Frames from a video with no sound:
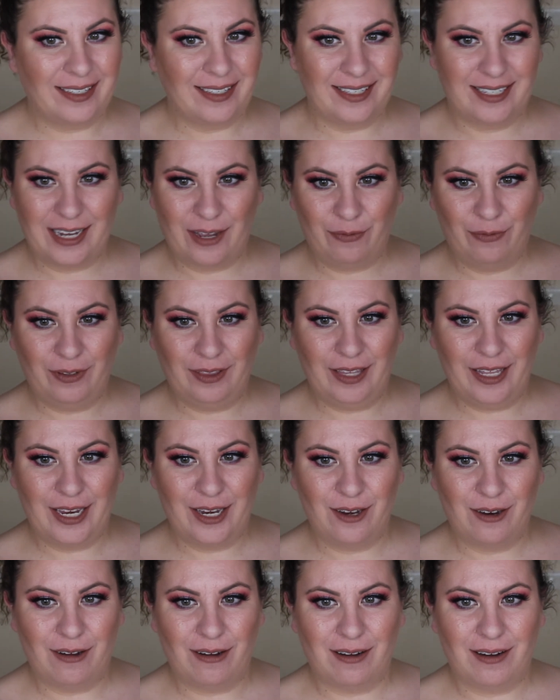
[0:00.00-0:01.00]
it's
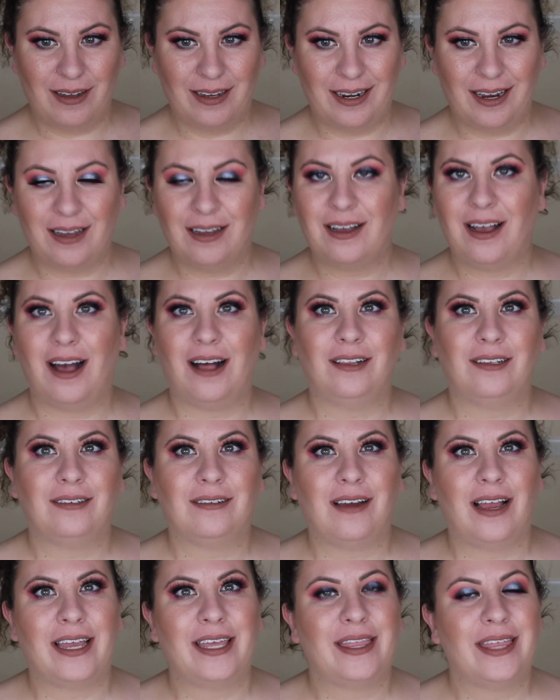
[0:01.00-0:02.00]
definitely not a
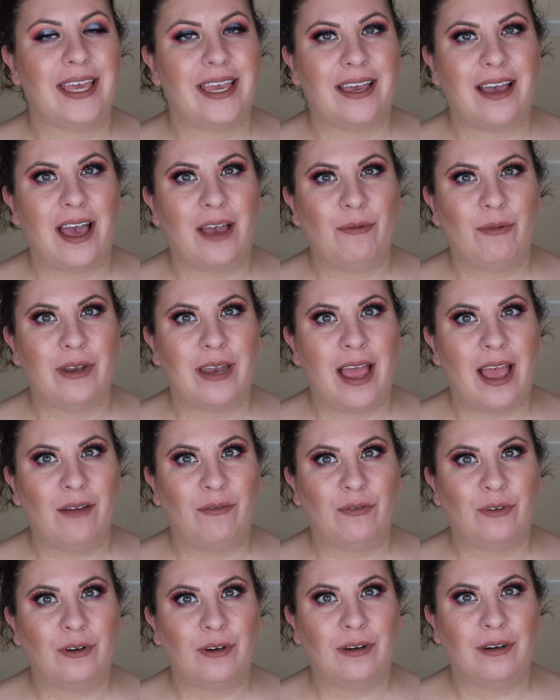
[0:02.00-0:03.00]
color I think I would
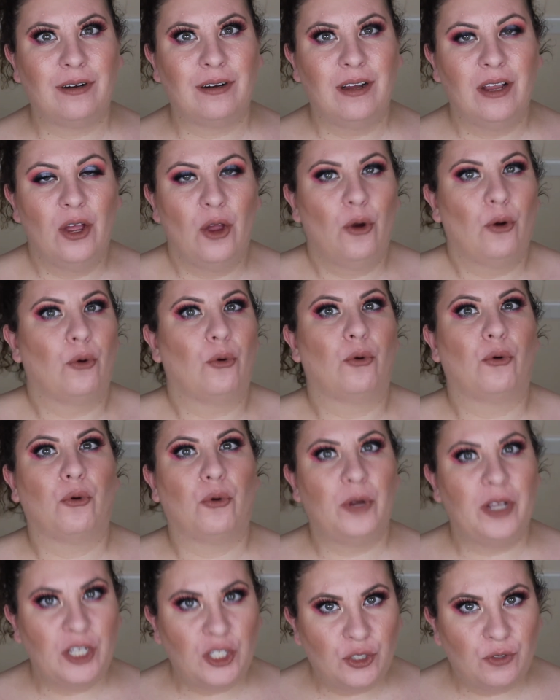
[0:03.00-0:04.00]
ever
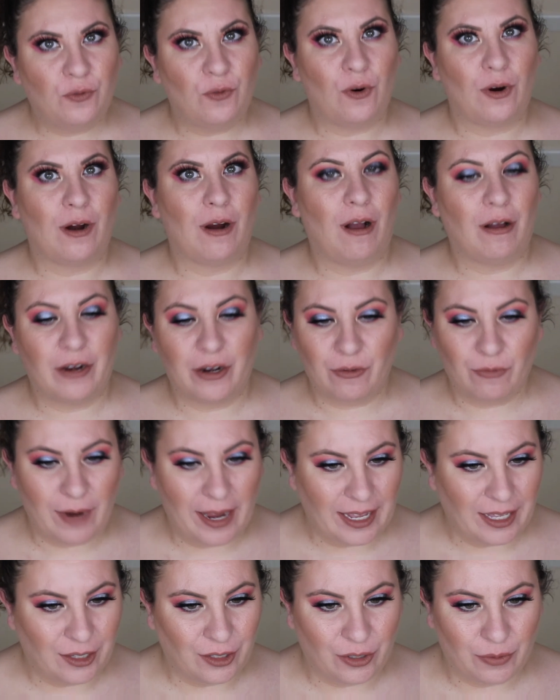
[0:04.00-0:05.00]
reach for on a
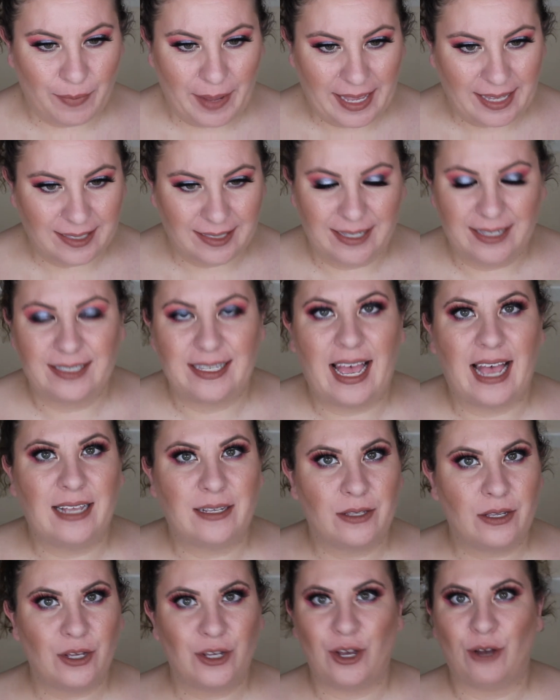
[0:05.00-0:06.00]
regular basis
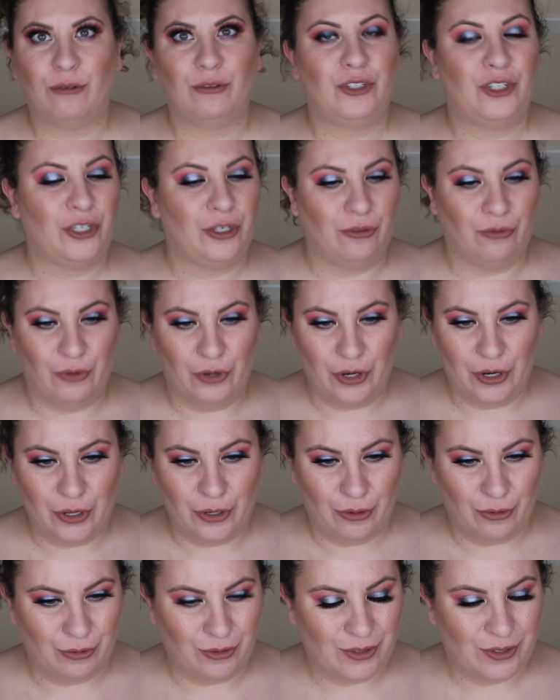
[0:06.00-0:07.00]
as a go-to
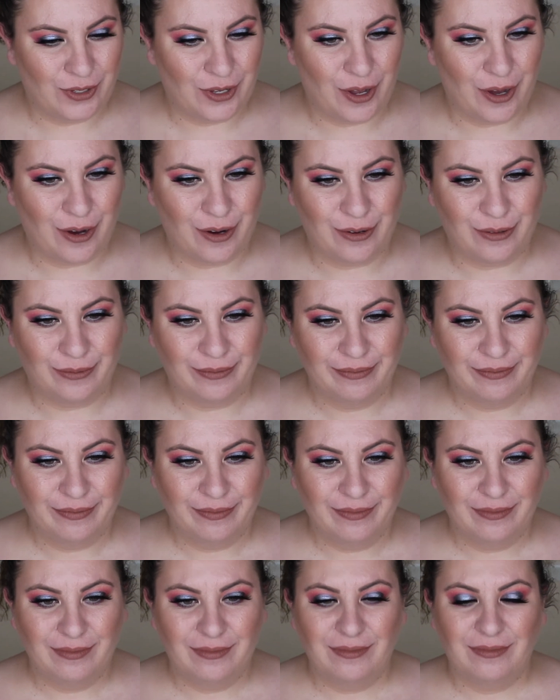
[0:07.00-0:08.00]
nude. So
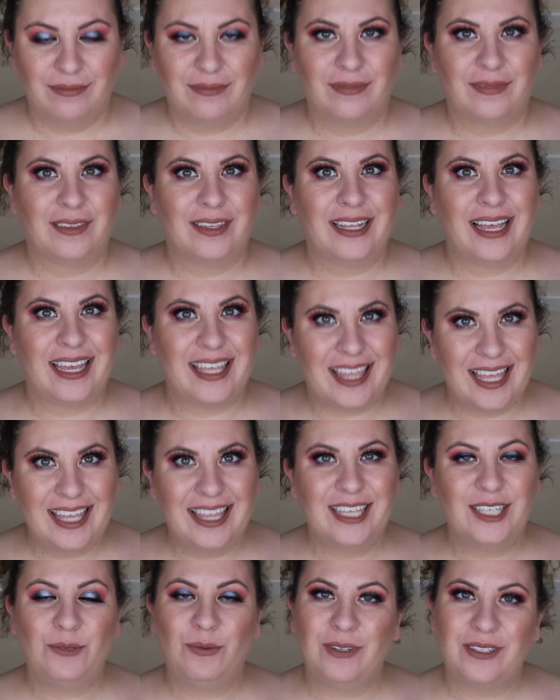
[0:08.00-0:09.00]
I
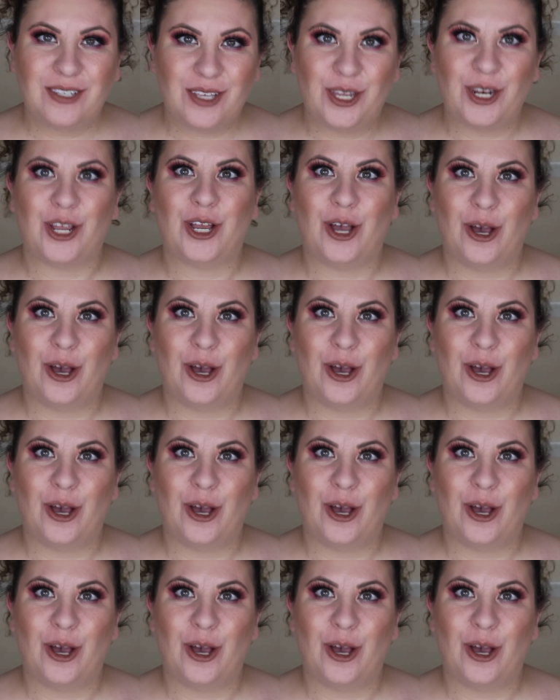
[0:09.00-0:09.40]
think this one's gonna